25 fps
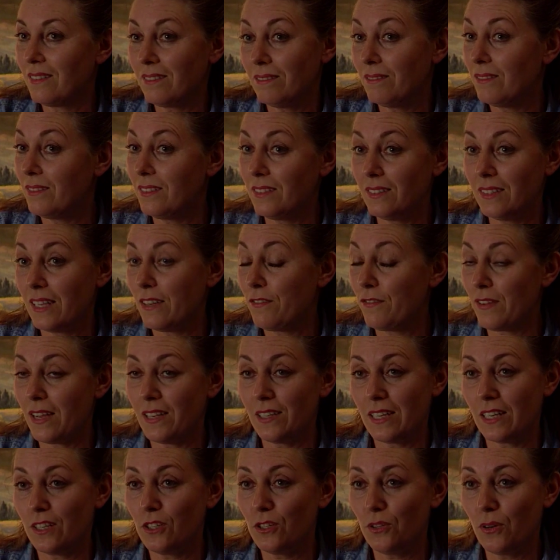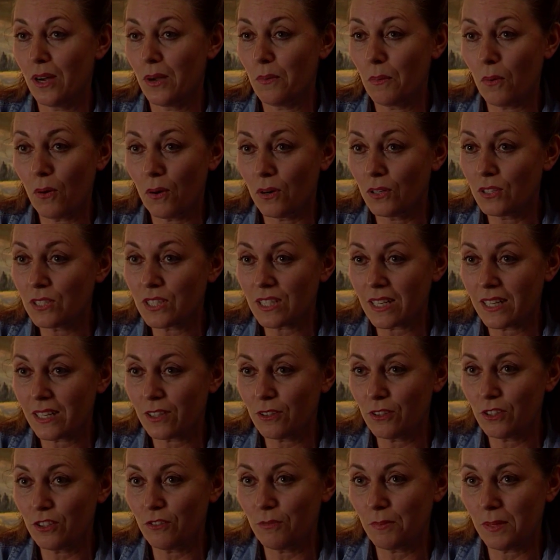and they found out who I was, I
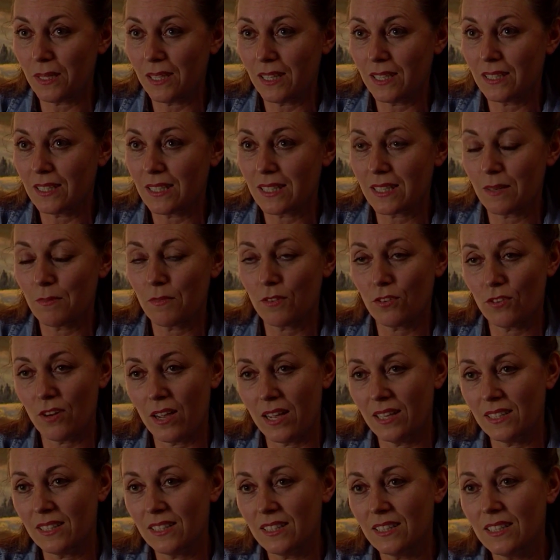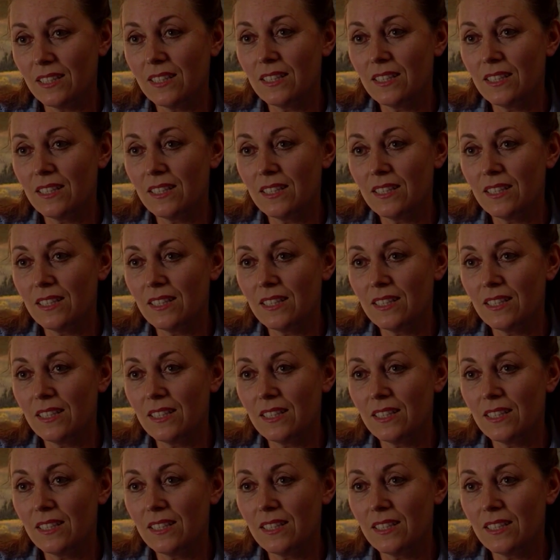could have been under some threat.